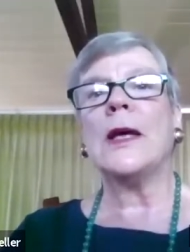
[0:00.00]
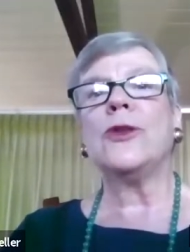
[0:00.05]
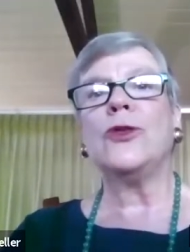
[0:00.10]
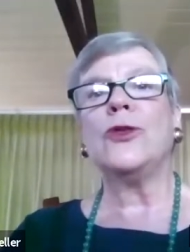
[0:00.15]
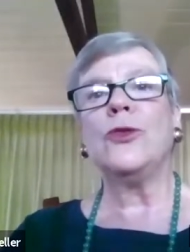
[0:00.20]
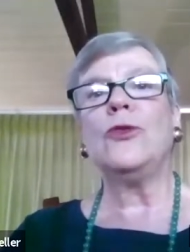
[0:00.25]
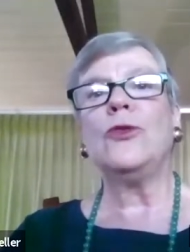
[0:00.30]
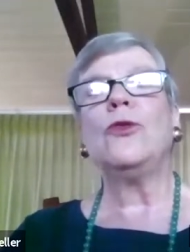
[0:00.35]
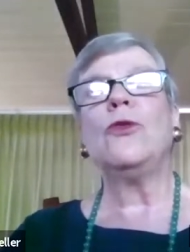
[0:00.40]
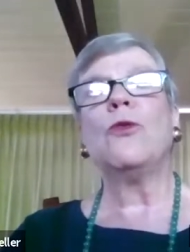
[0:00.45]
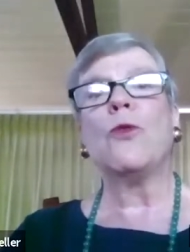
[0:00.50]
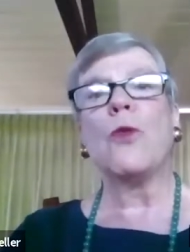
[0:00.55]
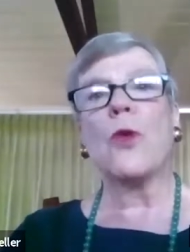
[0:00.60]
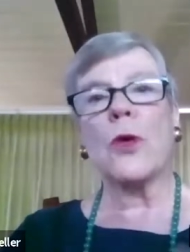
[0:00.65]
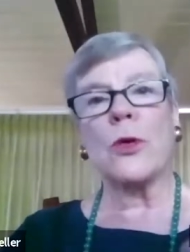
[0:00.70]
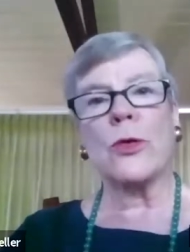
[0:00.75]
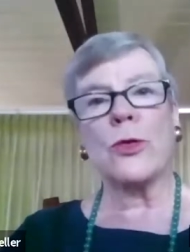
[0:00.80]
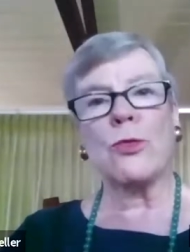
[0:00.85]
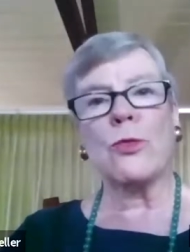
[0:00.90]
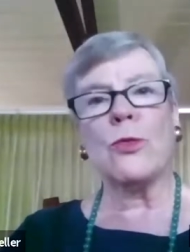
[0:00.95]
to
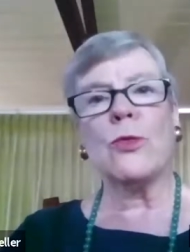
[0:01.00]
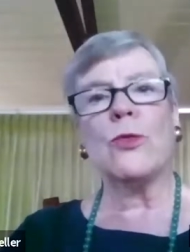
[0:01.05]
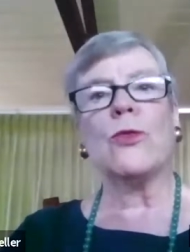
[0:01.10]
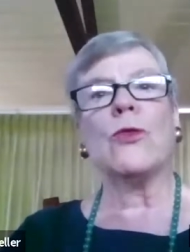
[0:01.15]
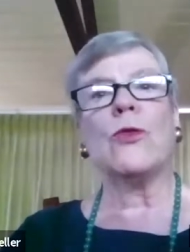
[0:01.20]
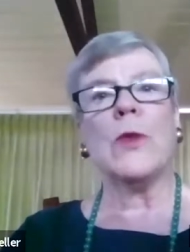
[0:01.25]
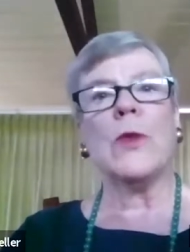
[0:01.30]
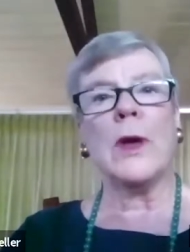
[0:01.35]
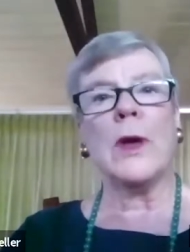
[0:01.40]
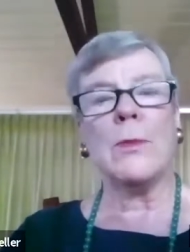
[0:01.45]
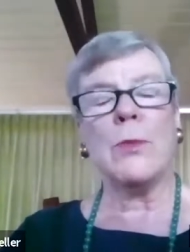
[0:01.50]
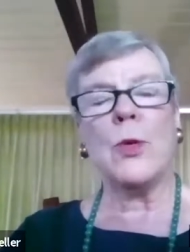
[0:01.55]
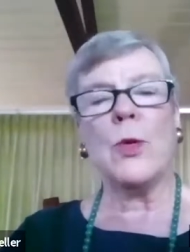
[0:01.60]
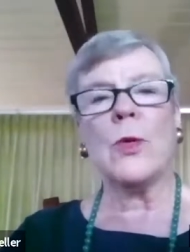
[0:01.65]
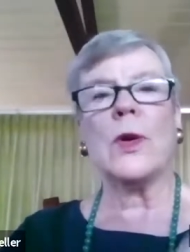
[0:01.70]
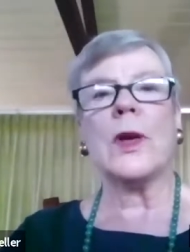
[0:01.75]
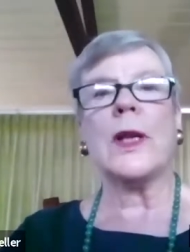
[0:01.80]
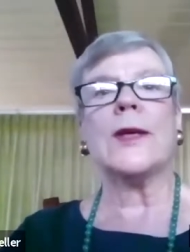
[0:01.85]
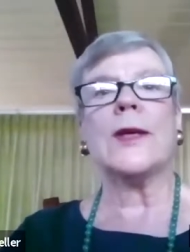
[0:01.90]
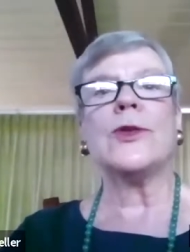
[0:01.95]
work through
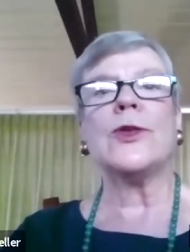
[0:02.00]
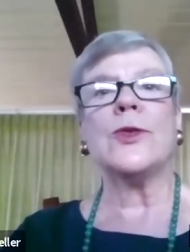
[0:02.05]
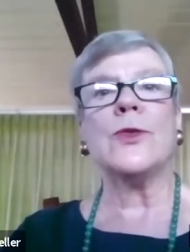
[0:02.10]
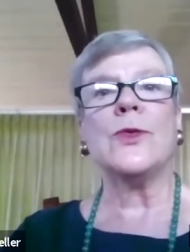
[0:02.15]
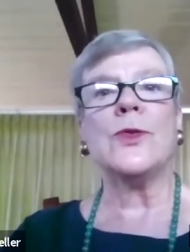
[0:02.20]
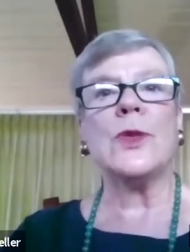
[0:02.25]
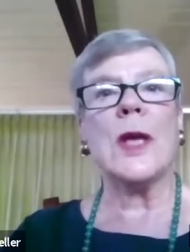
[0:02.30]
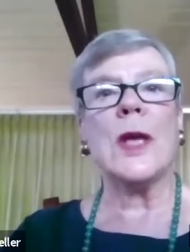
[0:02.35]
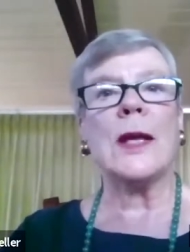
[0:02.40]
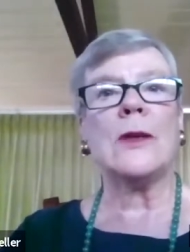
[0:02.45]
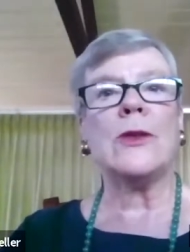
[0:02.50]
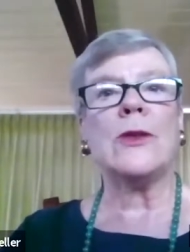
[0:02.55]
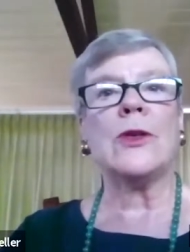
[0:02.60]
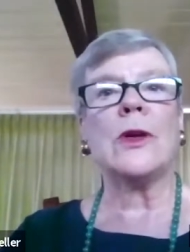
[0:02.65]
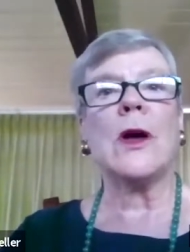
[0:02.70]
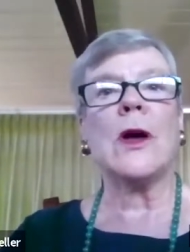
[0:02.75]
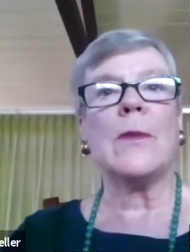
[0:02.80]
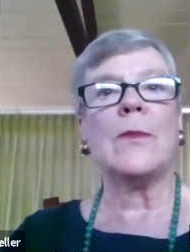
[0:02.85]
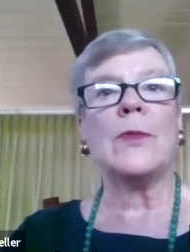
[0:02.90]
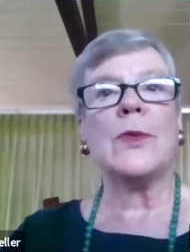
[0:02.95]
important issues and to
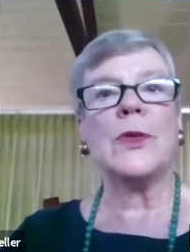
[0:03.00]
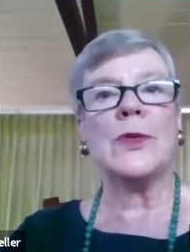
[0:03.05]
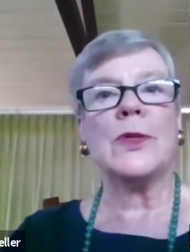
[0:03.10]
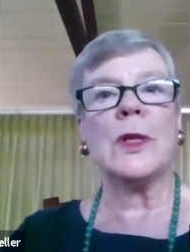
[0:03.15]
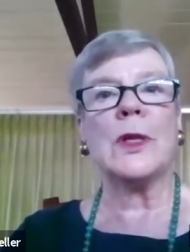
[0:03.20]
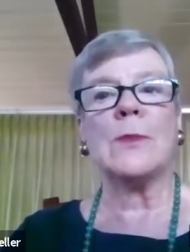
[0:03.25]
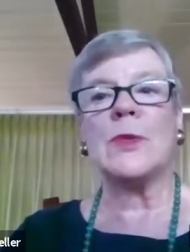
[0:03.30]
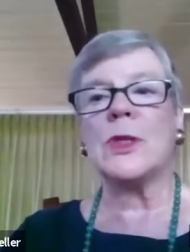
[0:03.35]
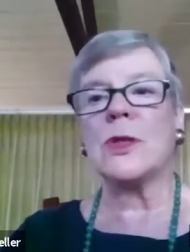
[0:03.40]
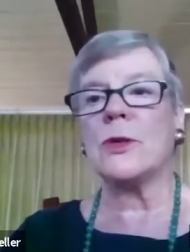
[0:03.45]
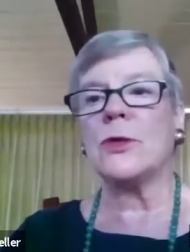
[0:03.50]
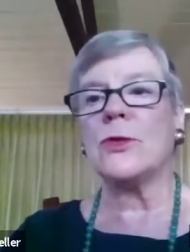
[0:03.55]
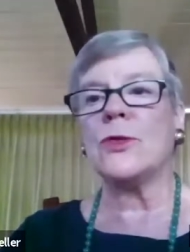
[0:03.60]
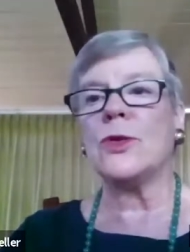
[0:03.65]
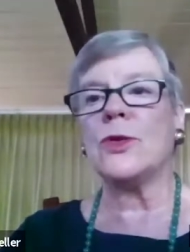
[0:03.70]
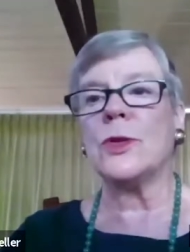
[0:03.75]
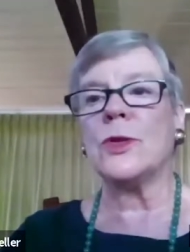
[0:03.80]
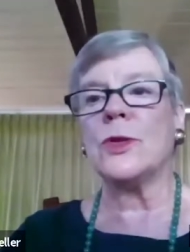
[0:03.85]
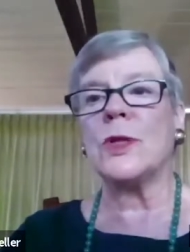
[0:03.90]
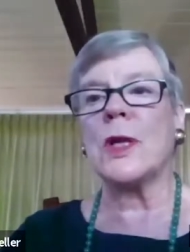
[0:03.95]
come to some
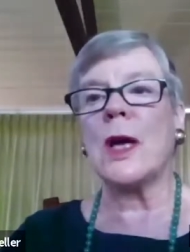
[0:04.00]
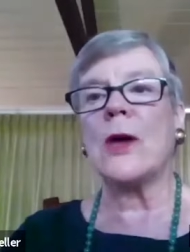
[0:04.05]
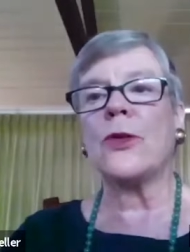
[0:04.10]
solutions.